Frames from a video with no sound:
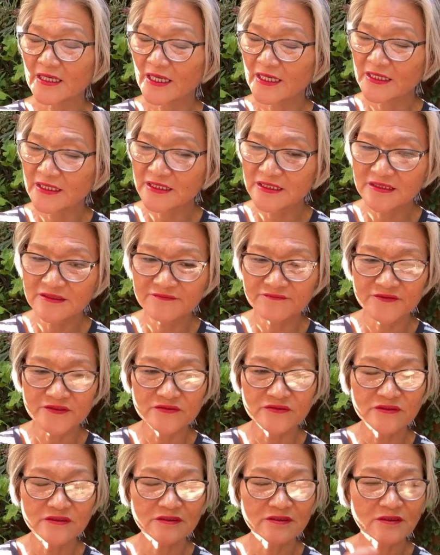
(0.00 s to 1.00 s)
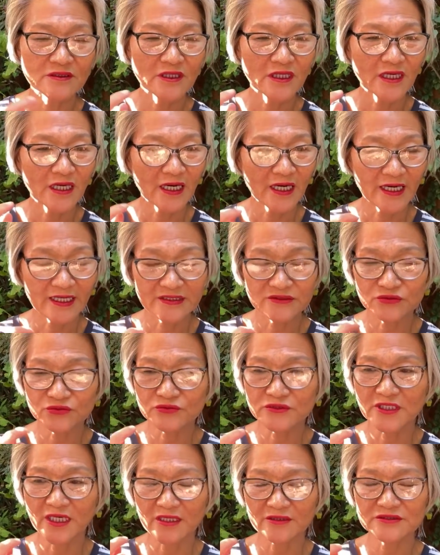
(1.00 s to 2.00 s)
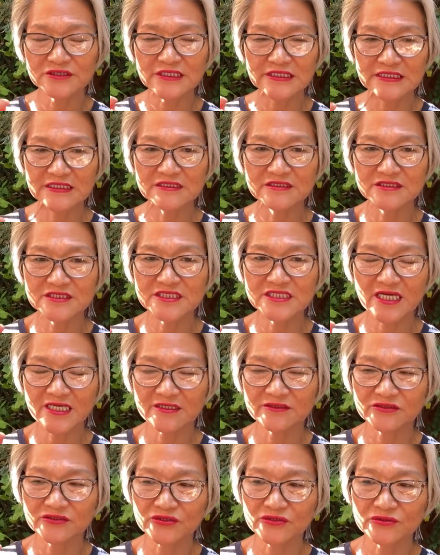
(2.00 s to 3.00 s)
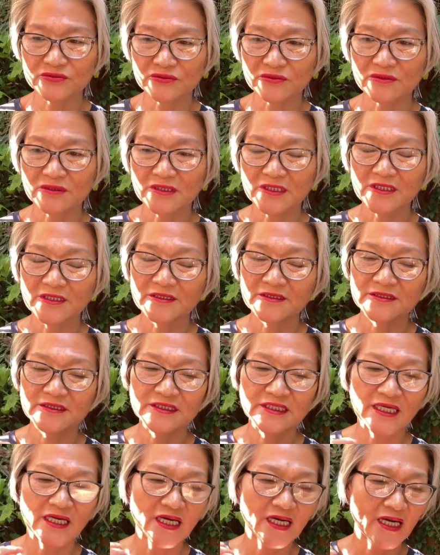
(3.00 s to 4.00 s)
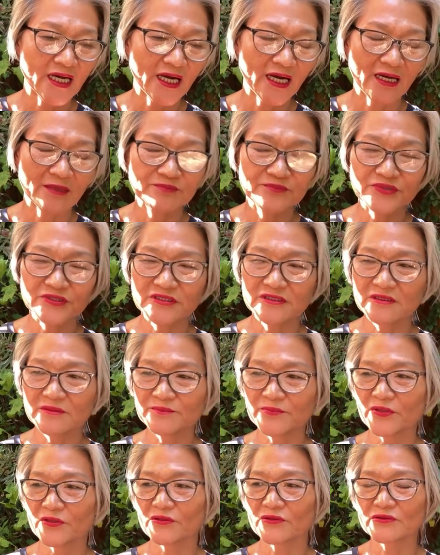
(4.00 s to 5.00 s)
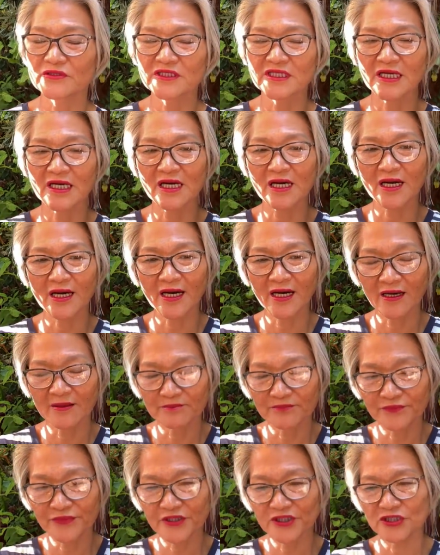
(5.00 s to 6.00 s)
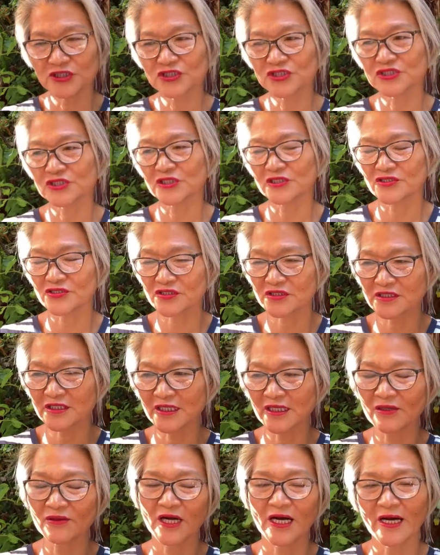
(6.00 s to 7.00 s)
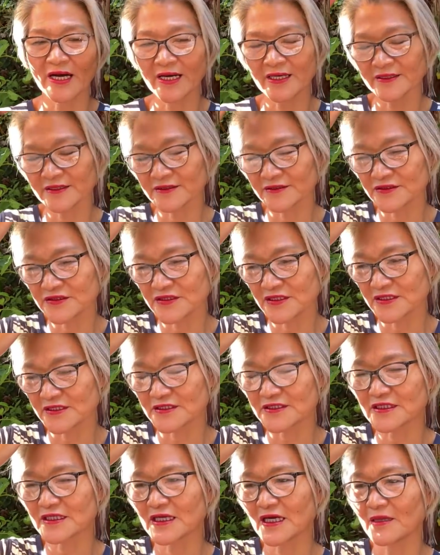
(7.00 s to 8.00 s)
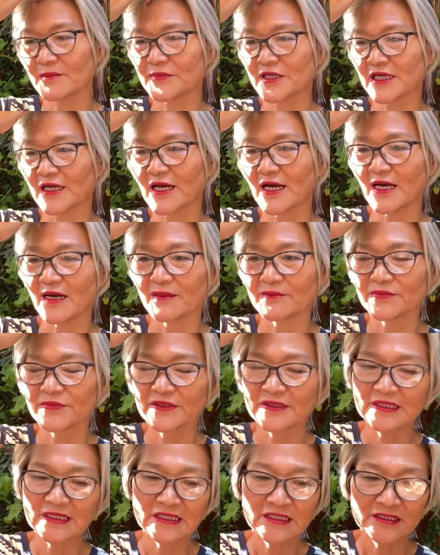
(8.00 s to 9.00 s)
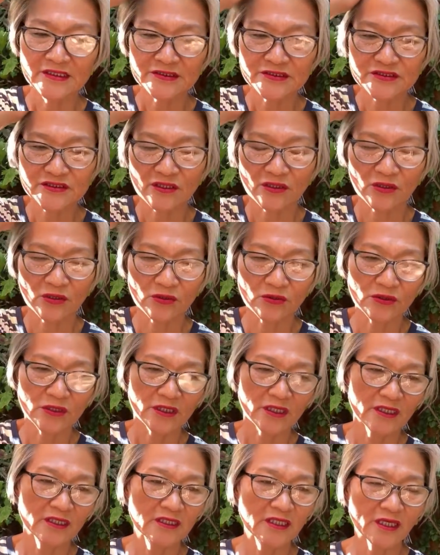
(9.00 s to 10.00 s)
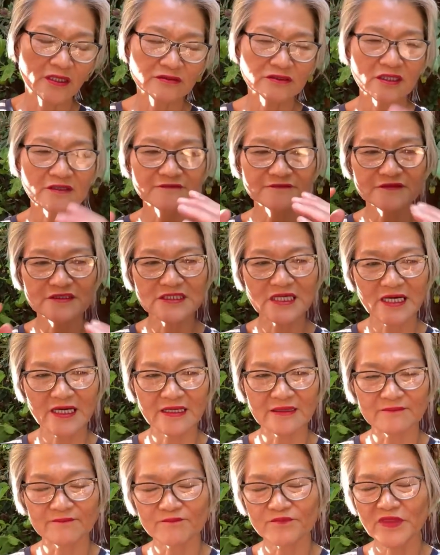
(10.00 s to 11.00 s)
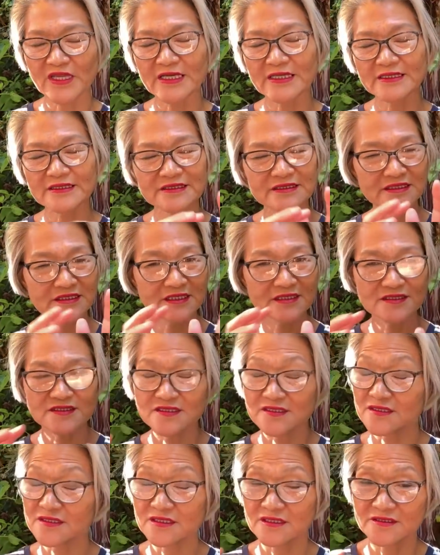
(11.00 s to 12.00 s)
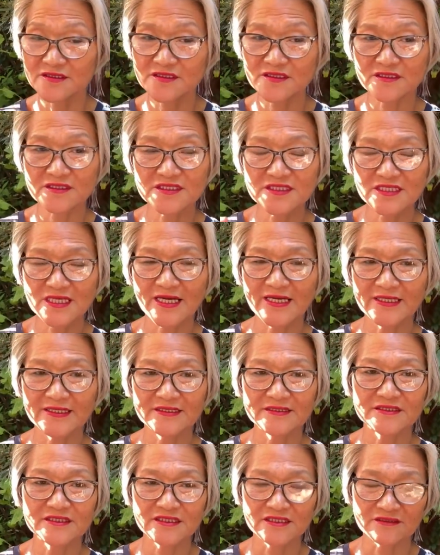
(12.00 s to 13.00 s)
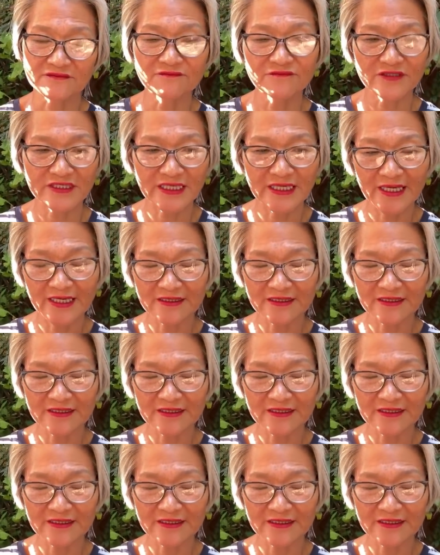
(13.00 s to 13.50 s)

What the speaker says: Even I do not intend to. There are people, there are pictures, there are other things coming up. So a lot of time, this is the society we are